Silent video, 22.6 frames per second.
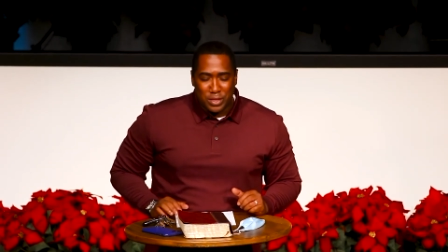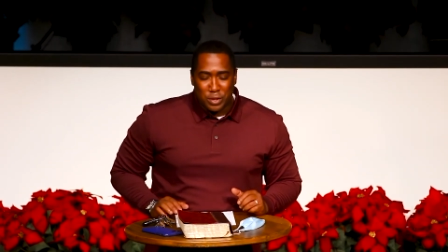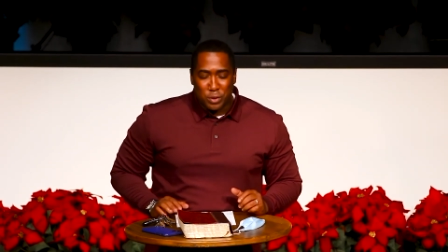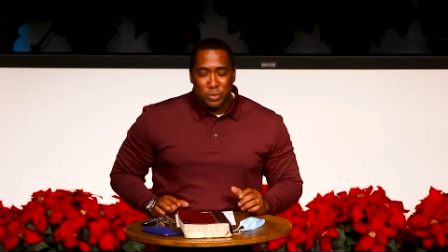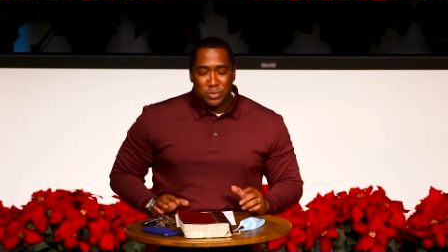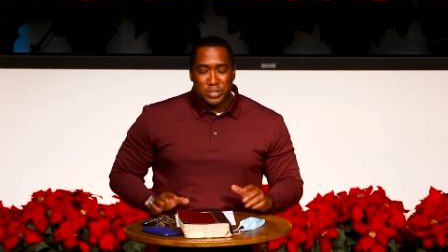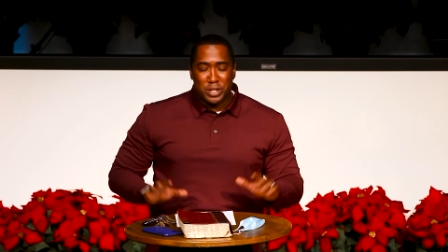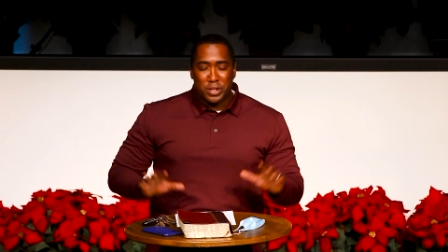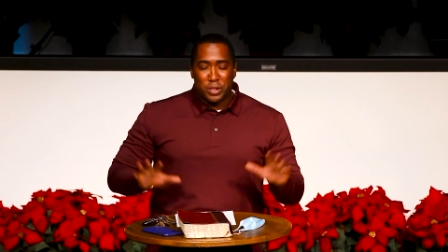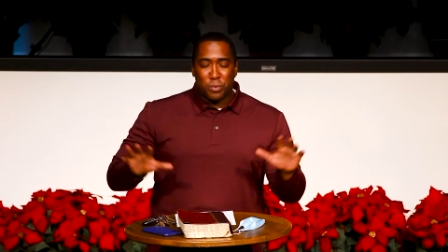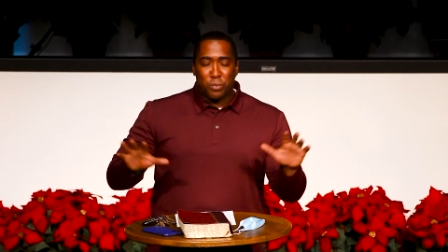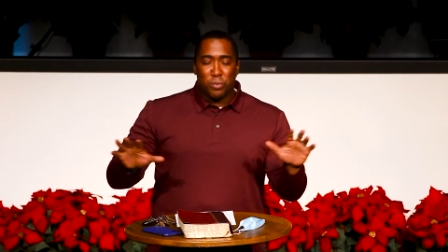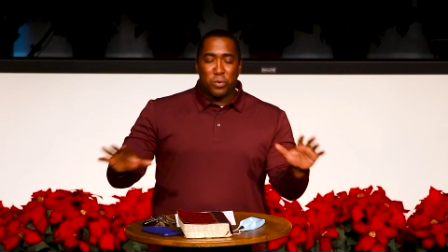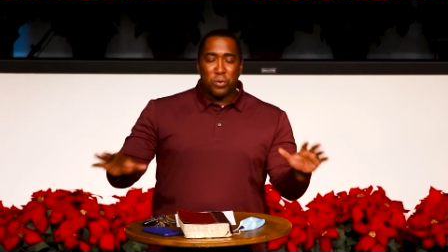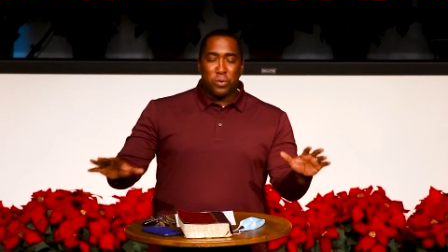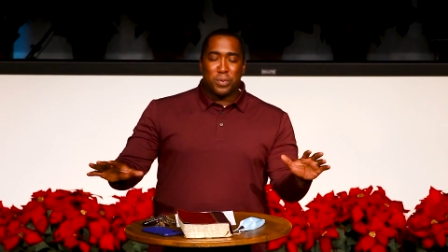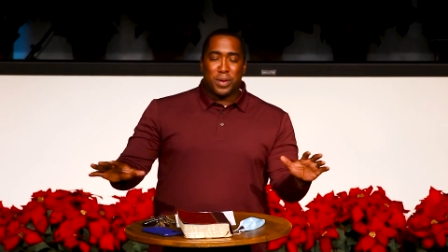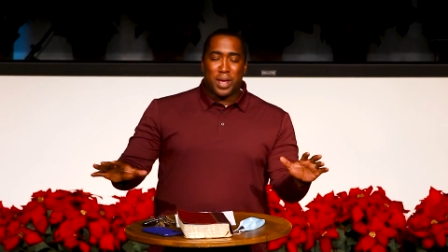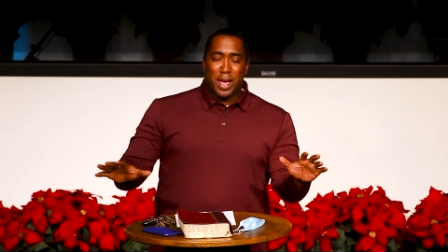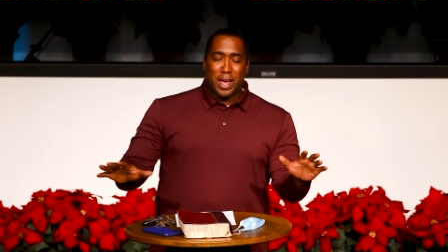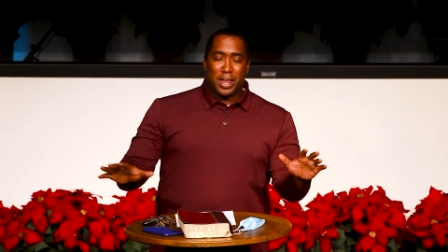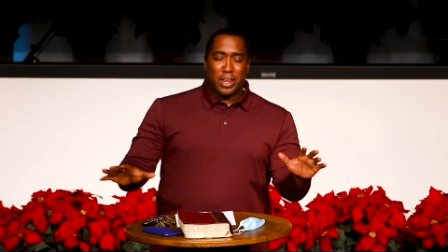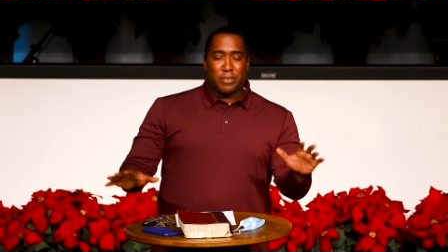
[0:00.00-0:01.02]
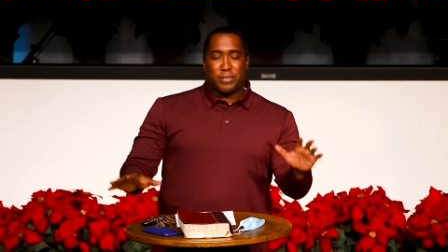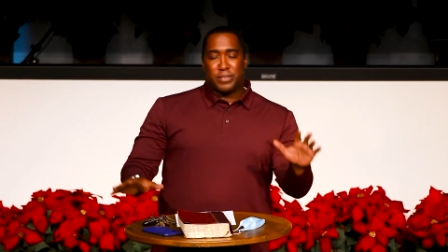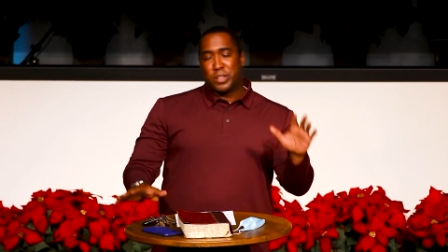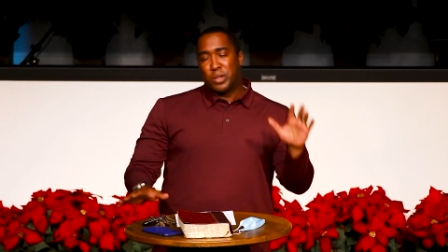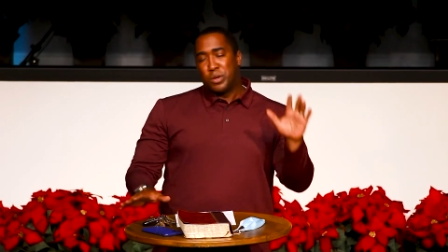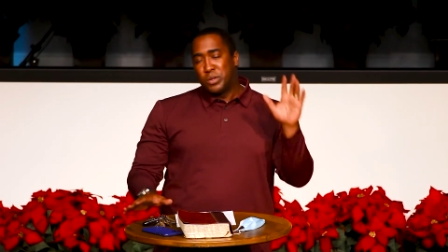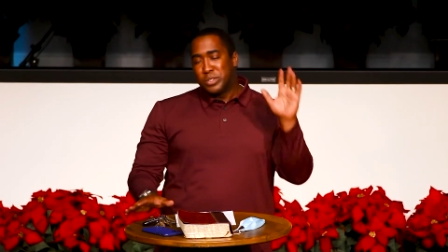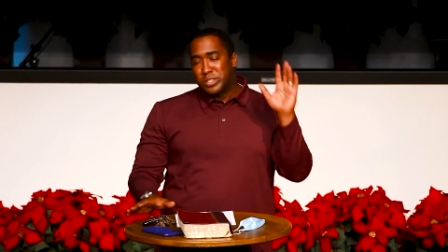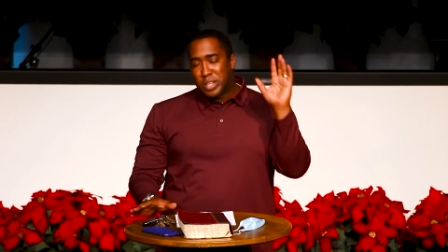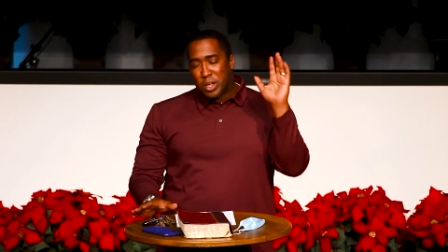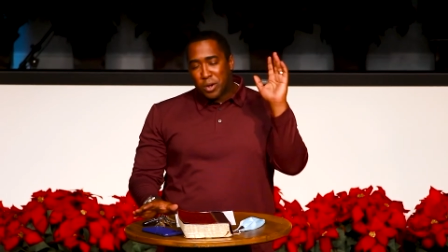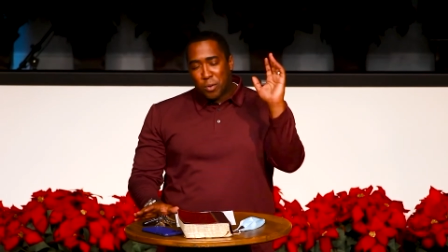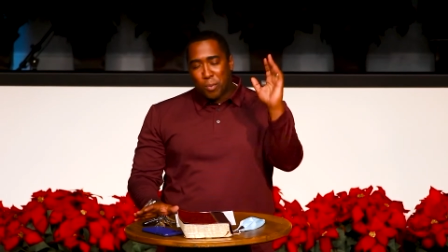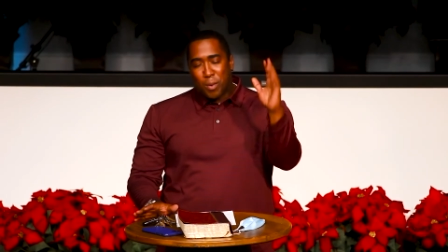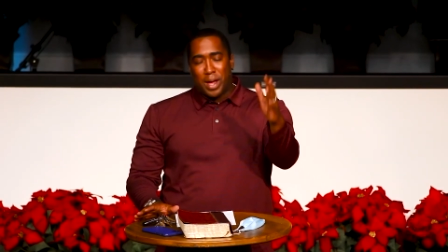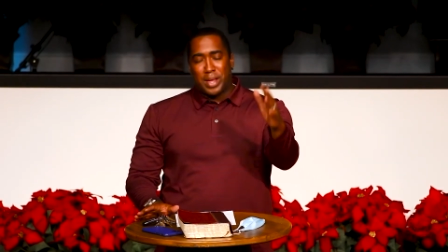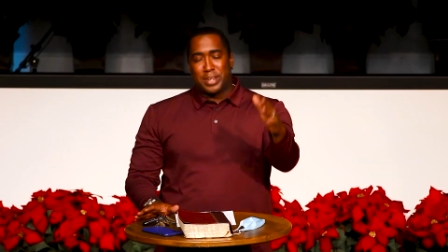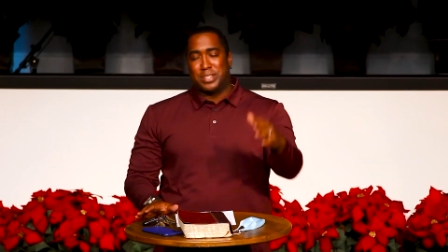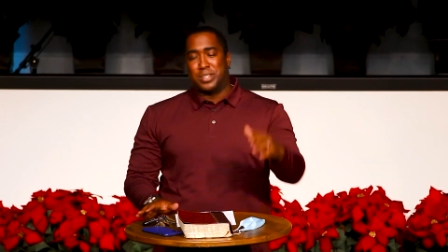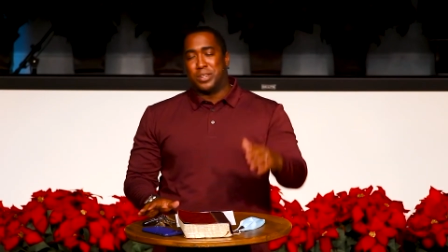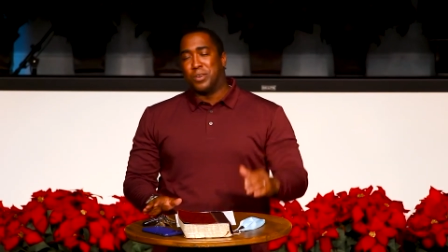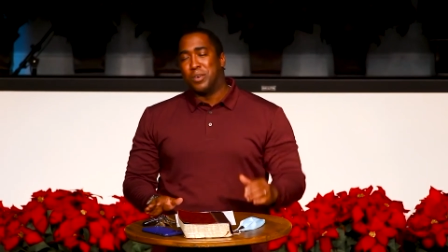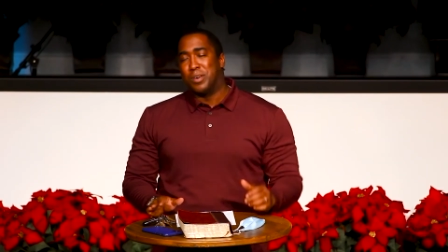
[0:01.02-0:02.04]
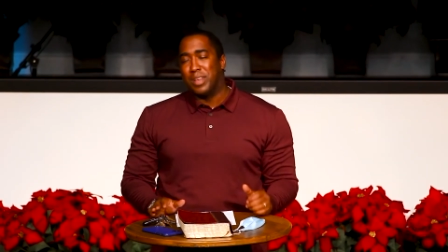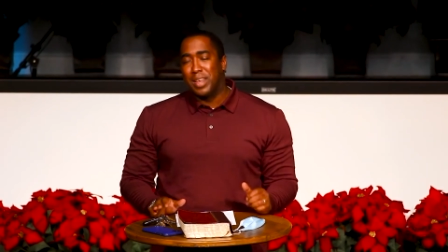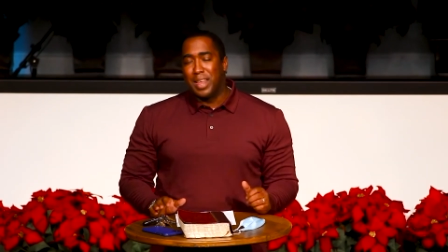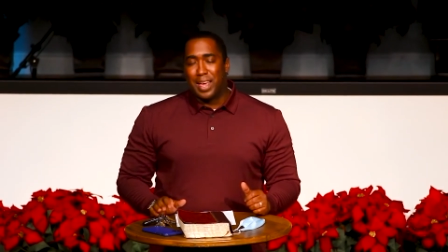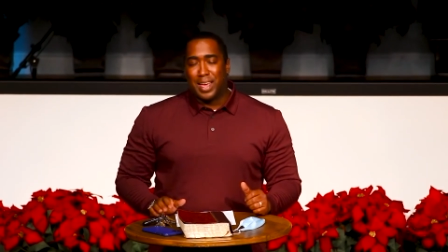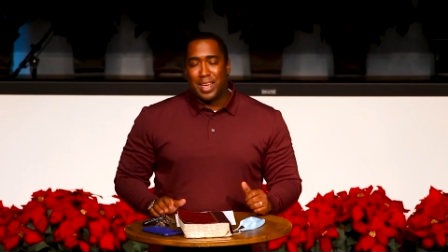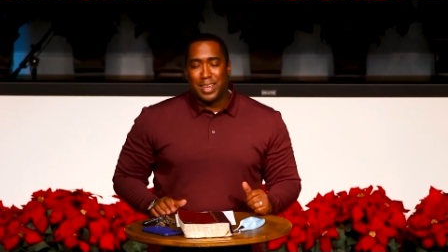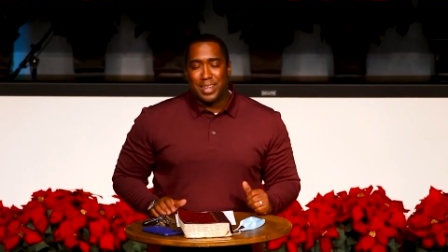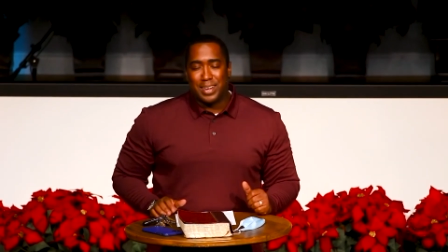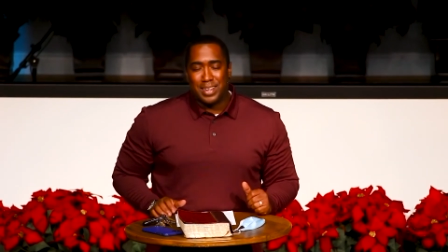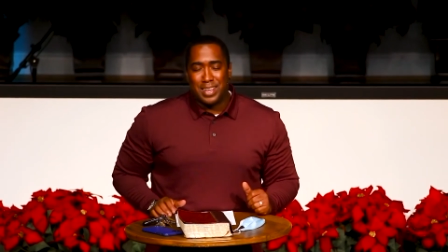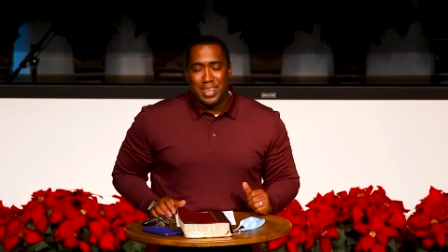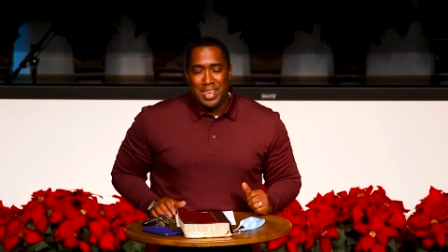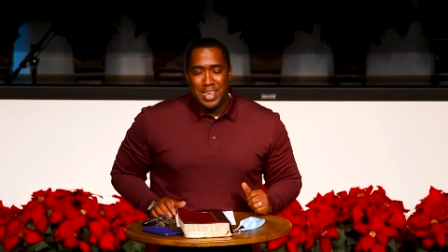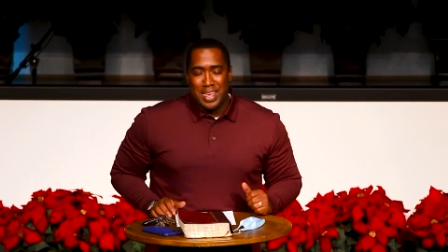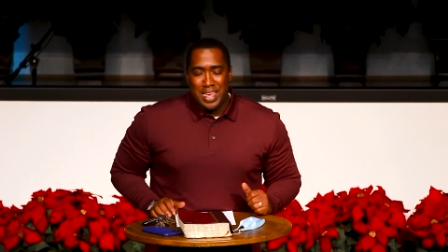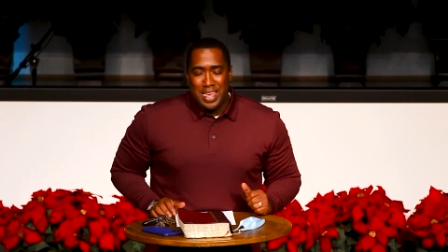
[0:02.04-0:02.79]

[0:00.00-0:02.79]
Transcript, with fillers: Those in the room, God, even those that are watching online,